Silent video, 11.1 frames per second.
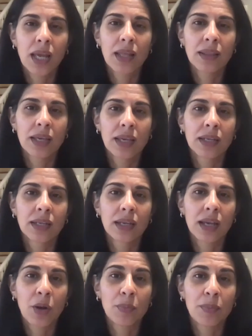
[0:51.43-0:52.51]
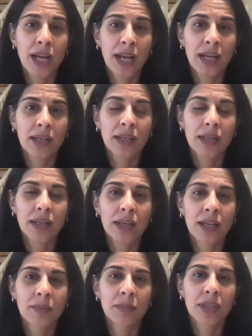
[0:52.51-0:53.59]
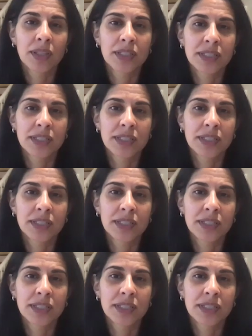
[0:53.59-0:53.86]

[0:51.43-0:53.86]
And then out back, the